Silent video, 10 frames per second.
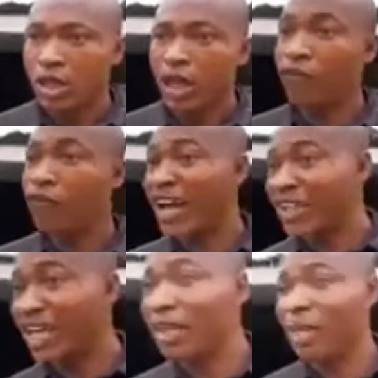
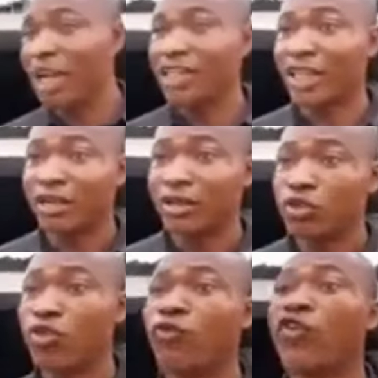invited the military
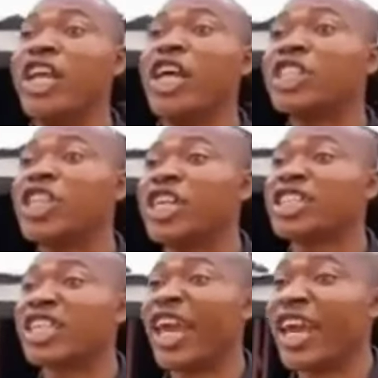to finish
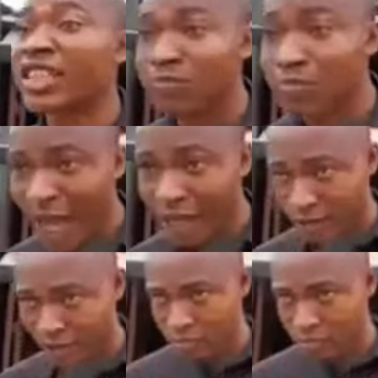his king's men.